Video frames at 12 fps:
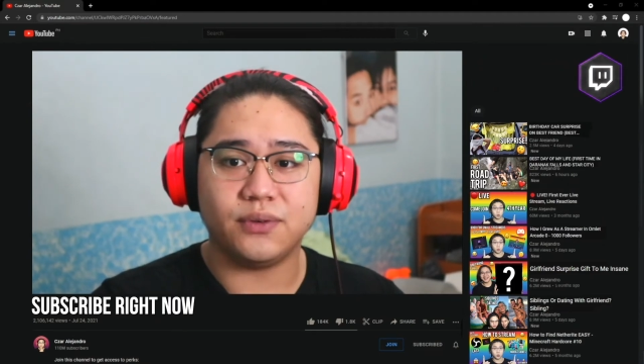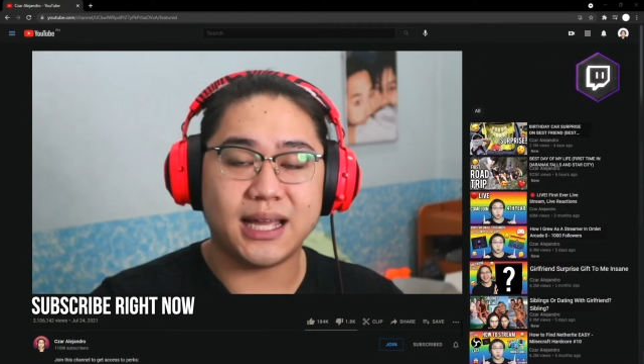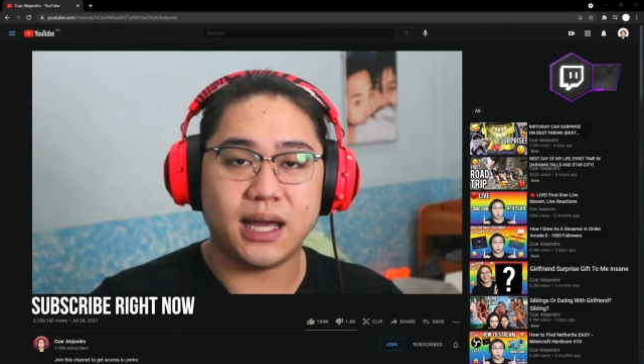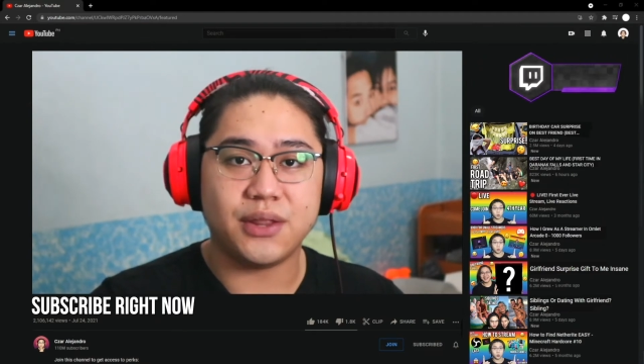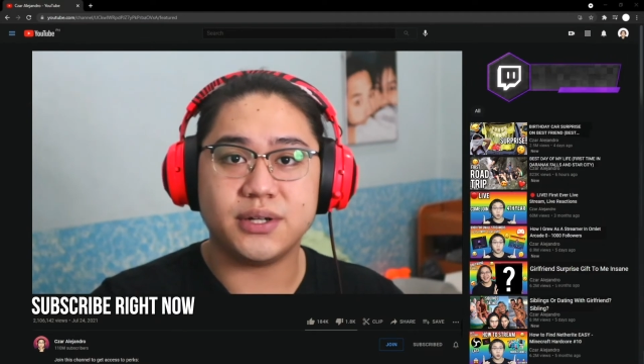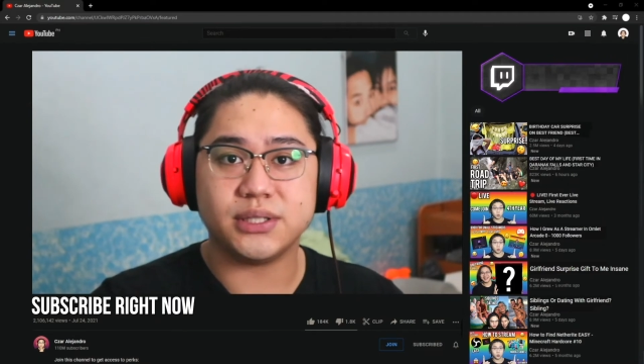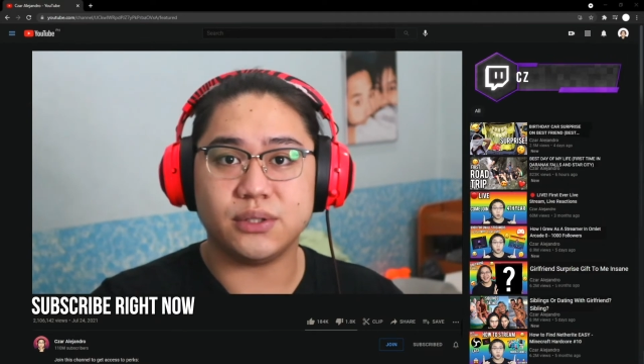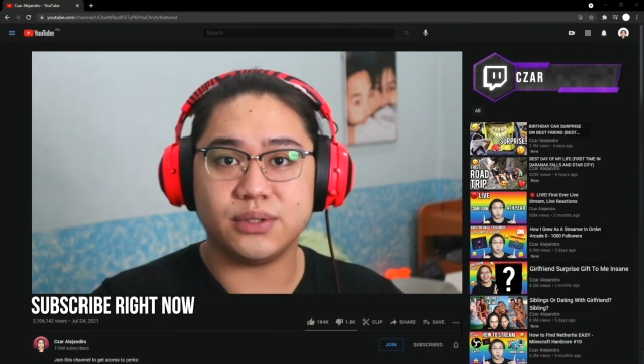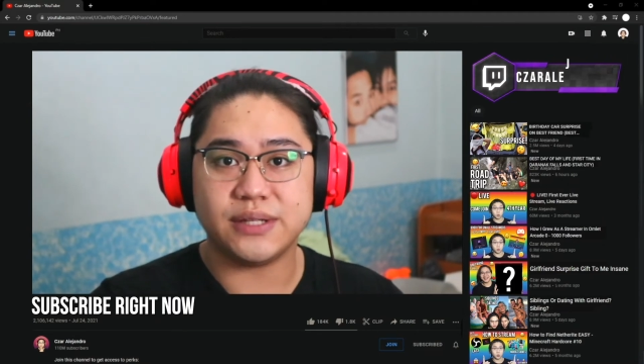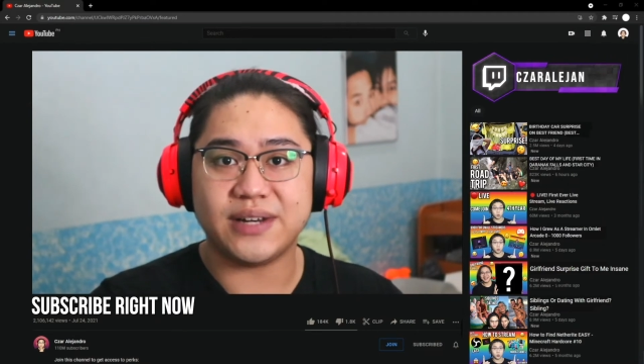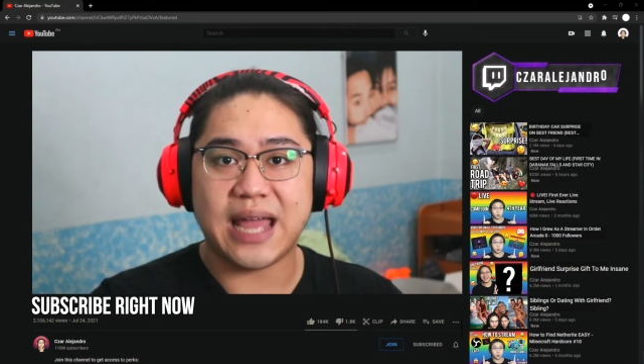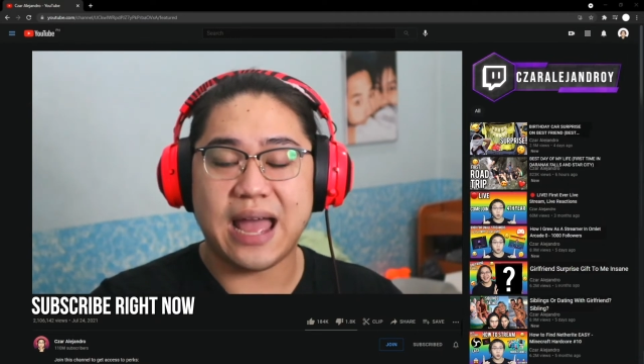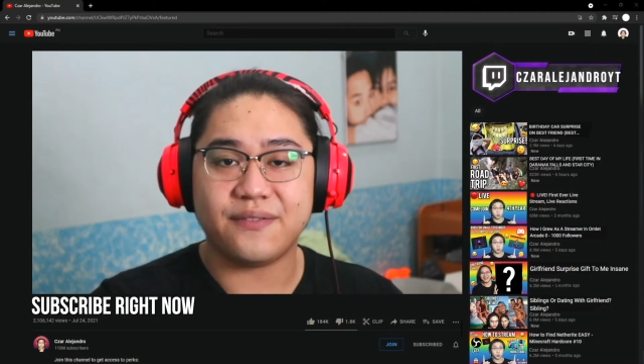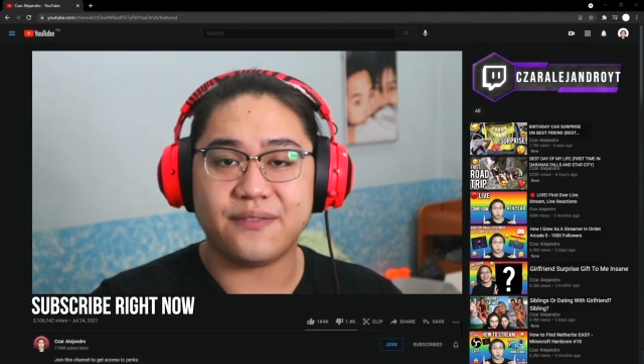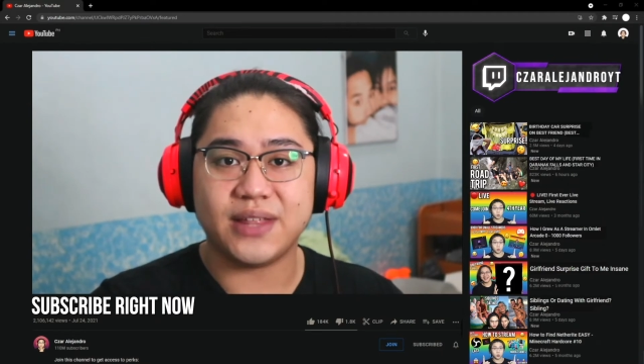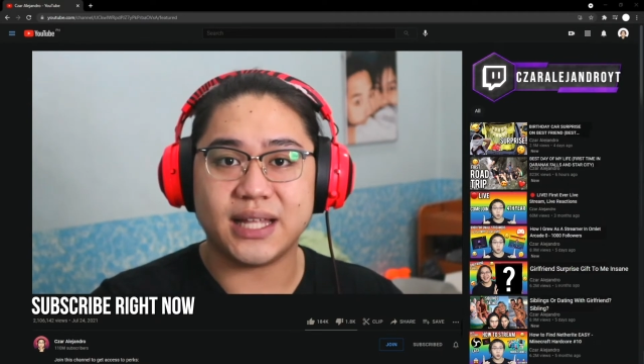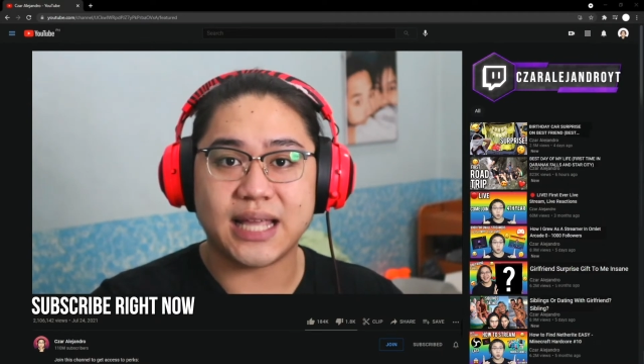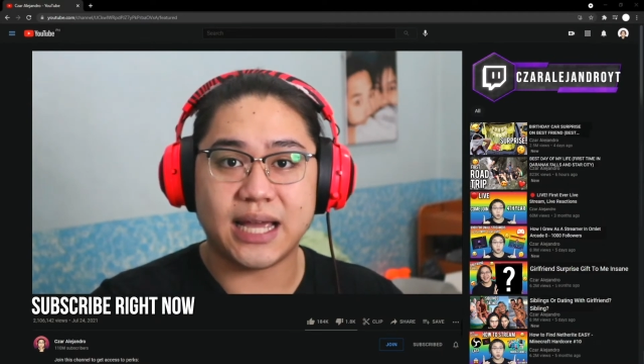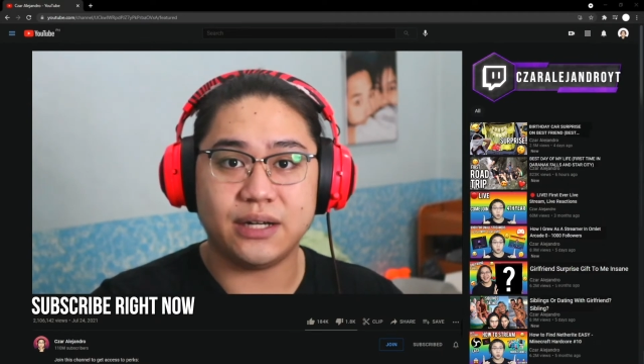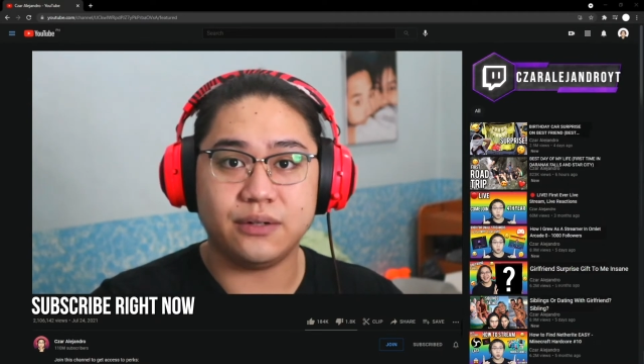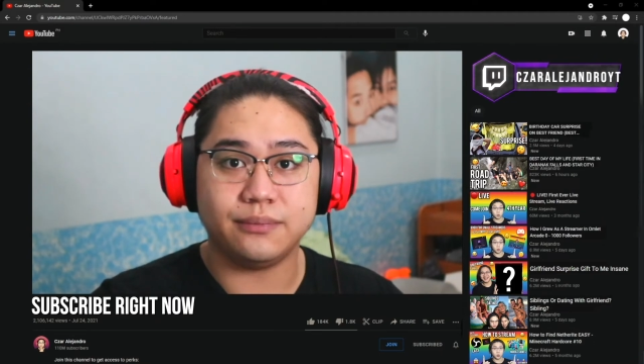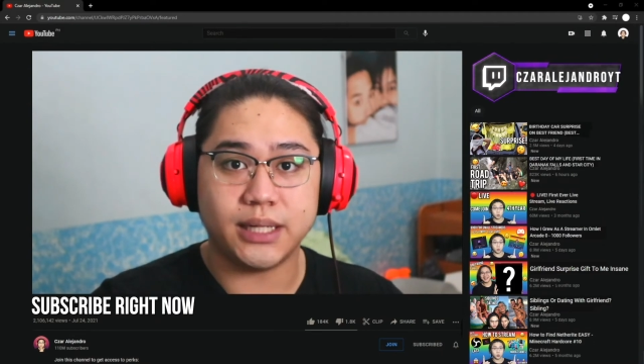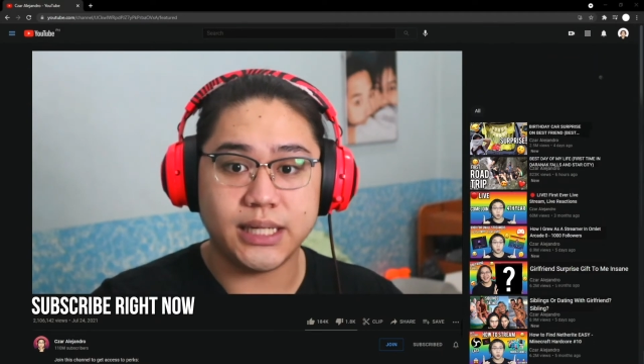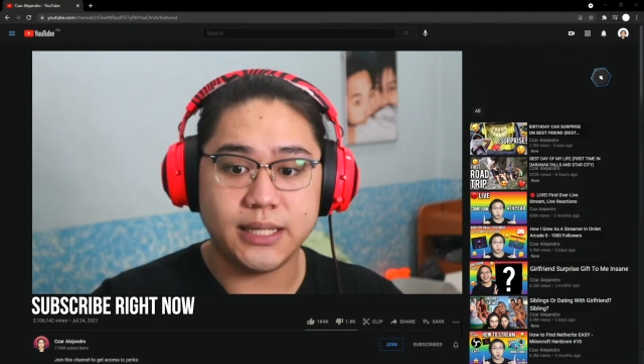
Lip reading: Others don't even have that kind of money,